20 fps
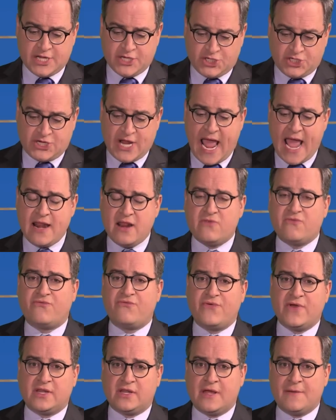Shannon
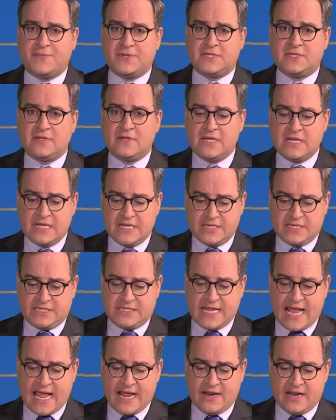Phillips
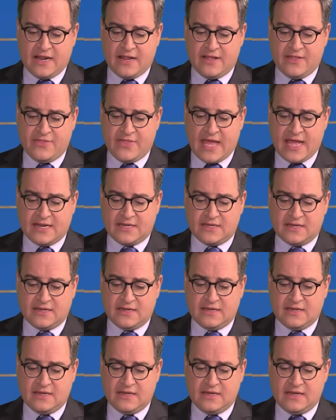said that
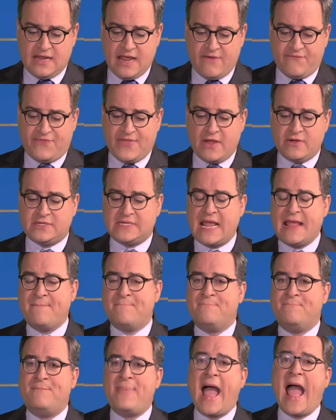if there's a
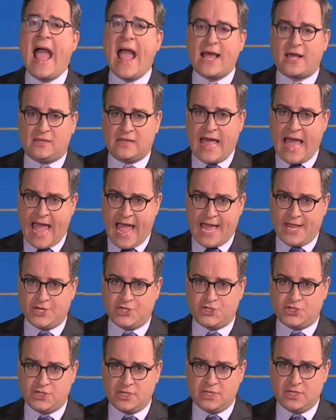
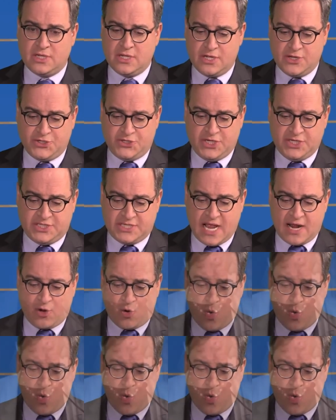backlash, she said,